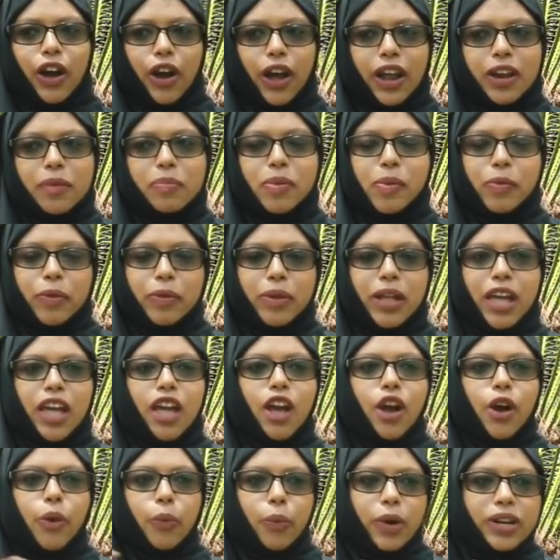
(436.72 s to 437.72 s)
And people like,
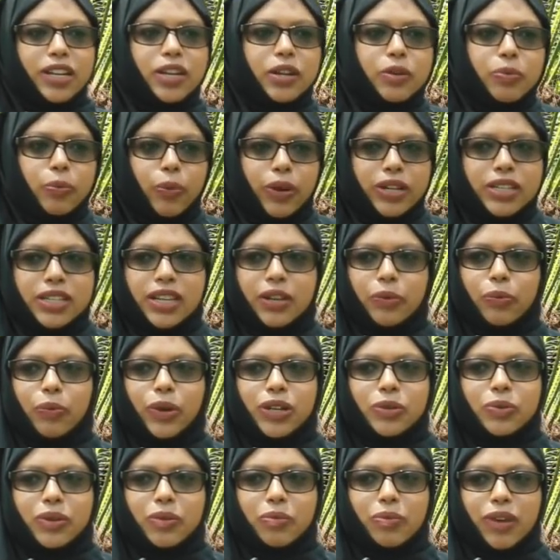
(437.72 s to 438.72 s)
what
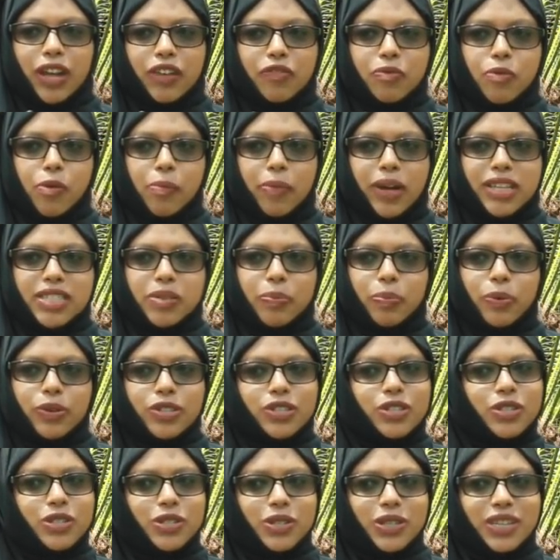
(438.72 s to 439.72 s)
will Life in Mombasa
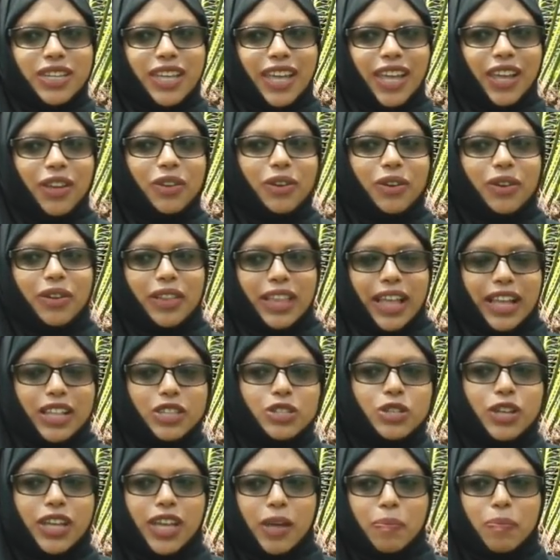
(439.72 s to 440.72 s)
post today? You know,
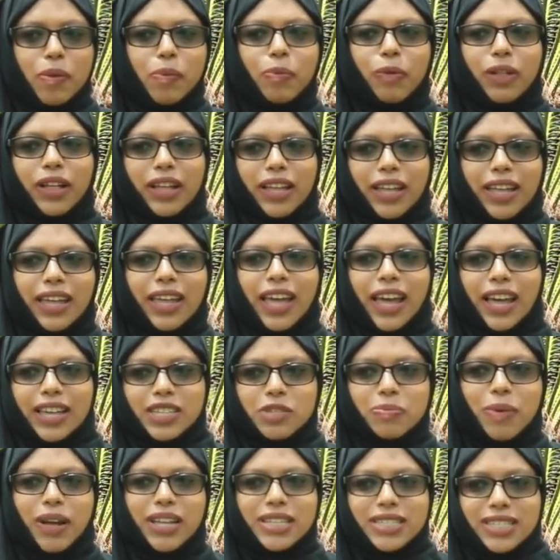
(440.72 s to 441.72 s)
like to keep people
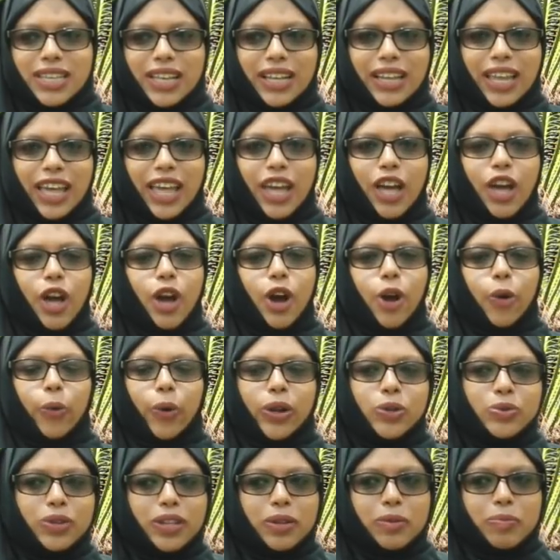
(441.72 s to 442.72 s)
expecting, like,
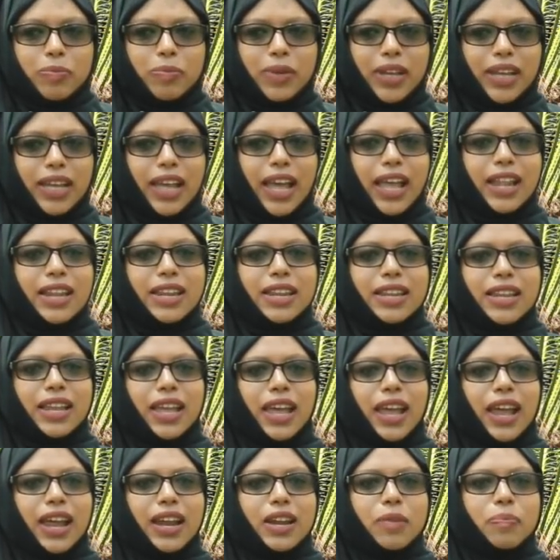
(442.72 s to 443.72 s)
what will it be?
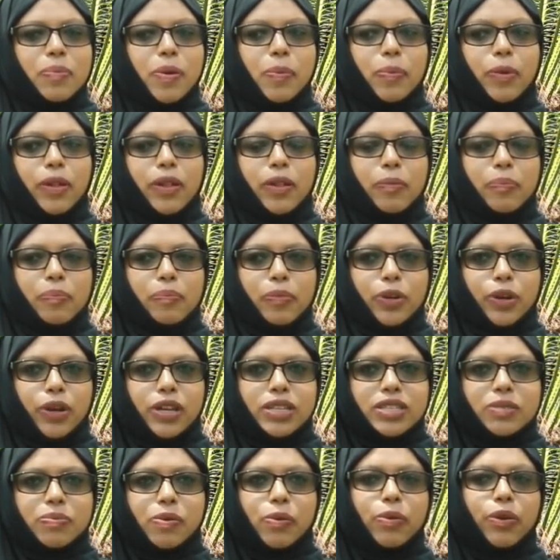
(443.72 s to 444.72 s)
And people,
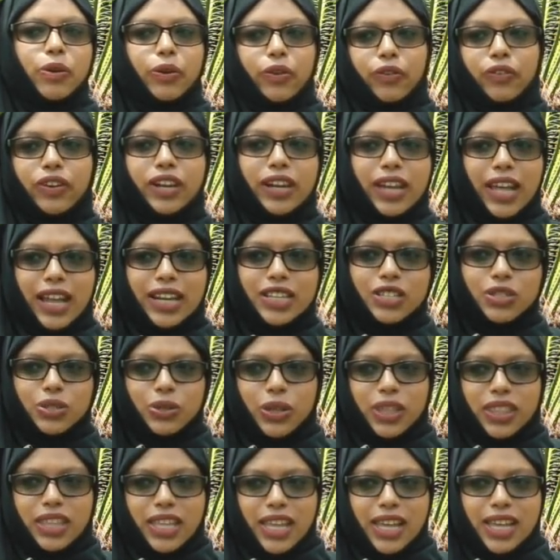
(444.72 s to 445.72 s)
because people relate
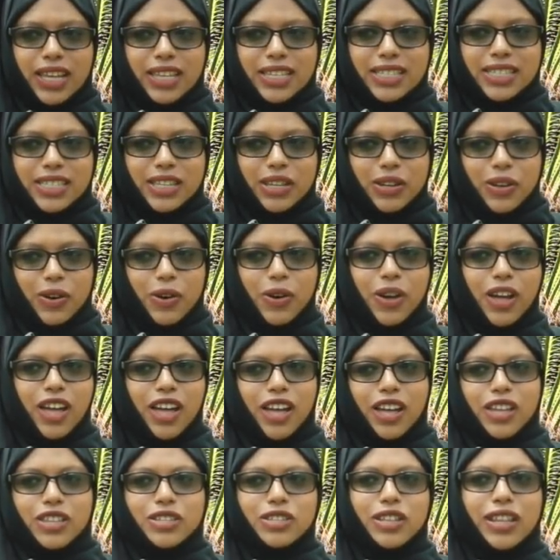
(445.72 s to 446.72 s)
to things, you know.
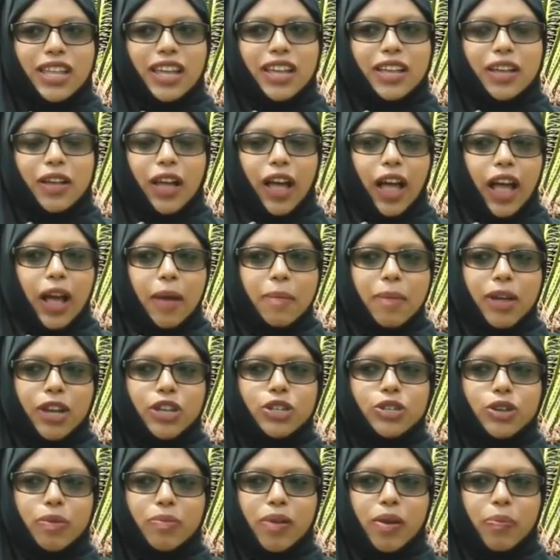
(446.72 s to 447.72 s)
So like, I make
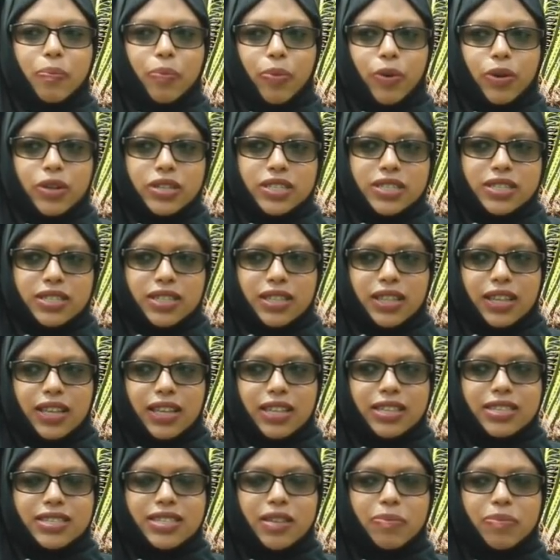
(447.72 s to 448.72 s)
sure my post
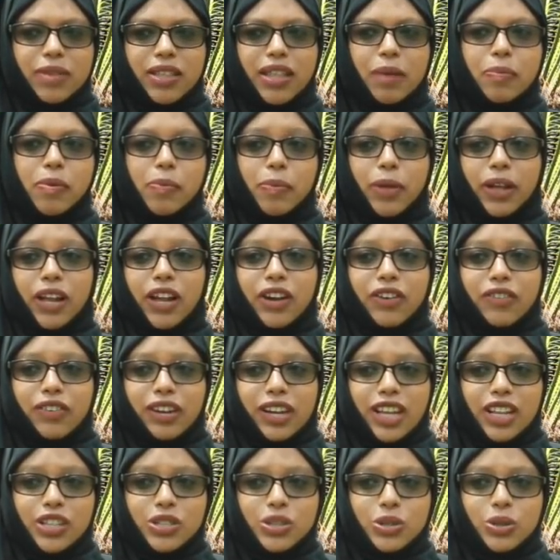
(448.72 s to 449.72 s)
is something that people can
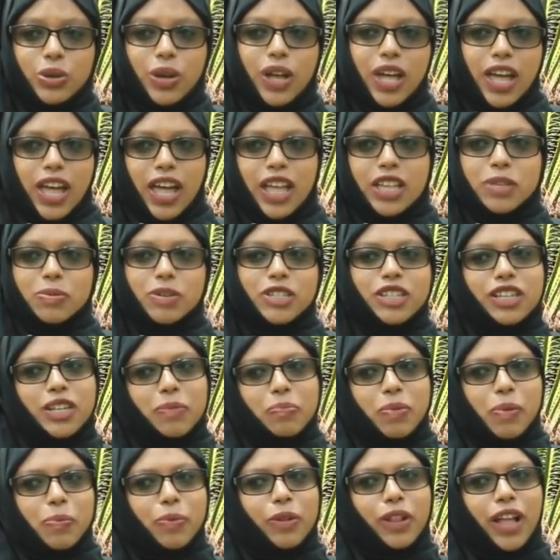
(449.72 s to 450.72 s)
relate to, especially
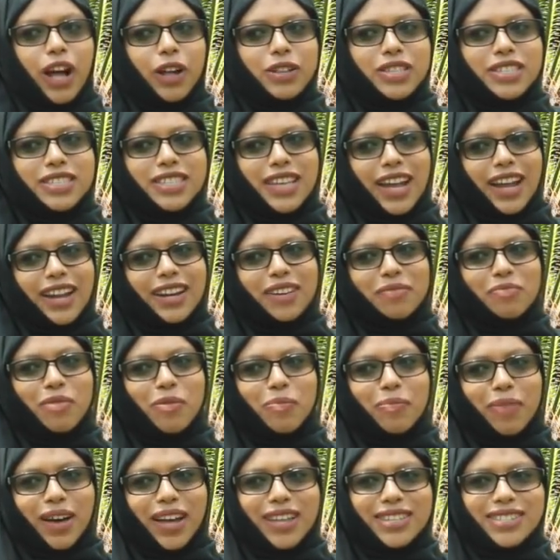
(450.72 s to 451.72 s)
people outside
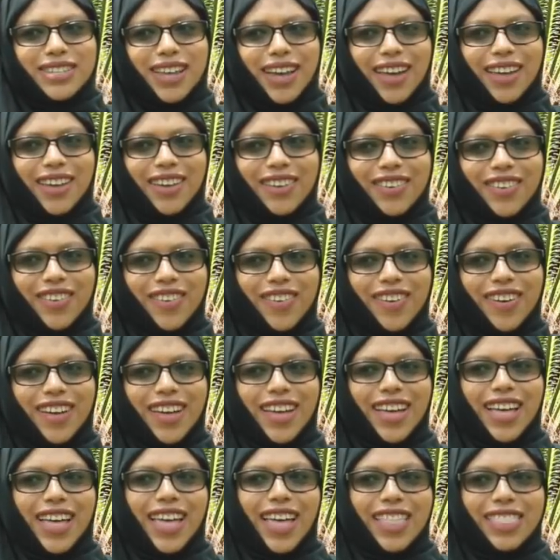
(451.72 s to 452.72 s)
Mombasa, you know.
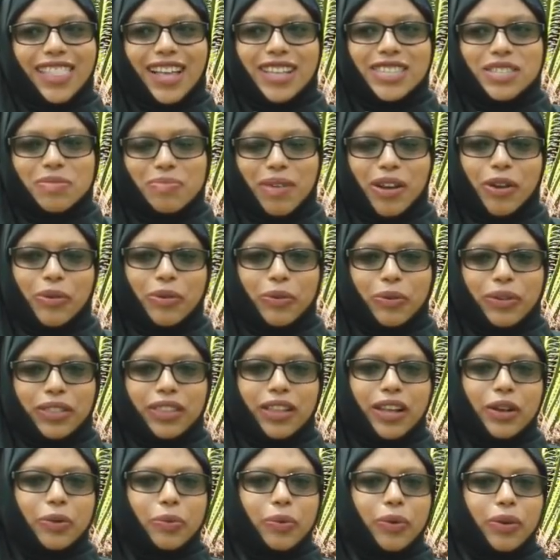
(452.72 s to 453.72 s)
And that's
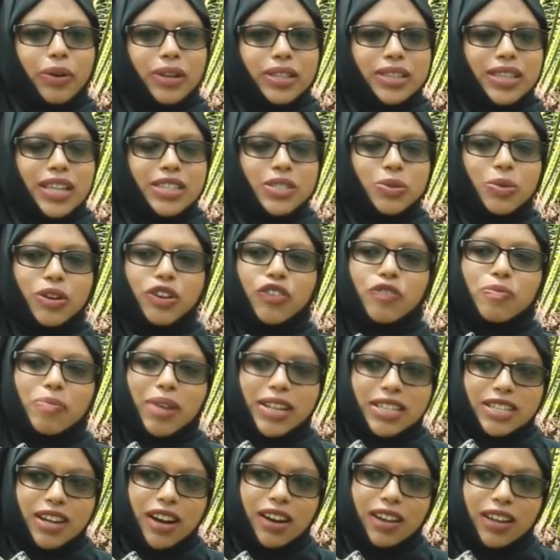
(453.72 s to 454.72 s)
one of
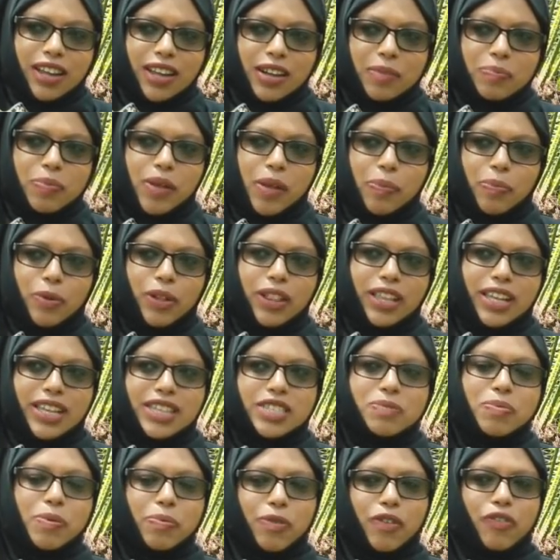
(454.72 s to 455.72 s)
my target people,
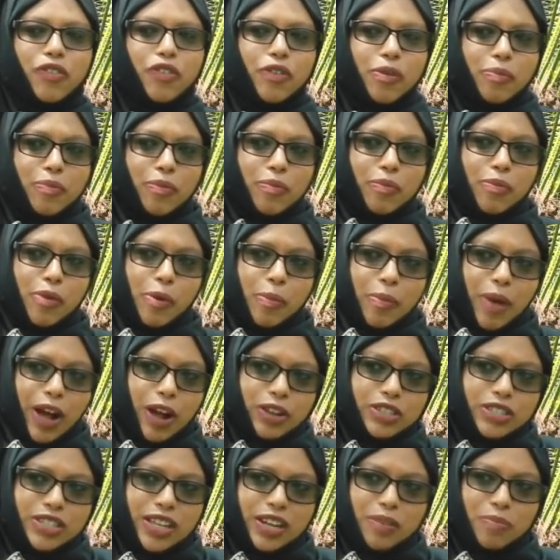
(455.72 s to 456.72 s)
is people from
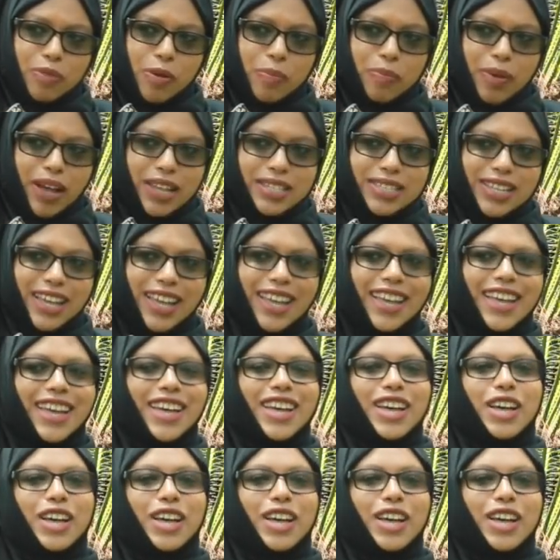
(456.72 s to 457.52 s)
outside Mombasa.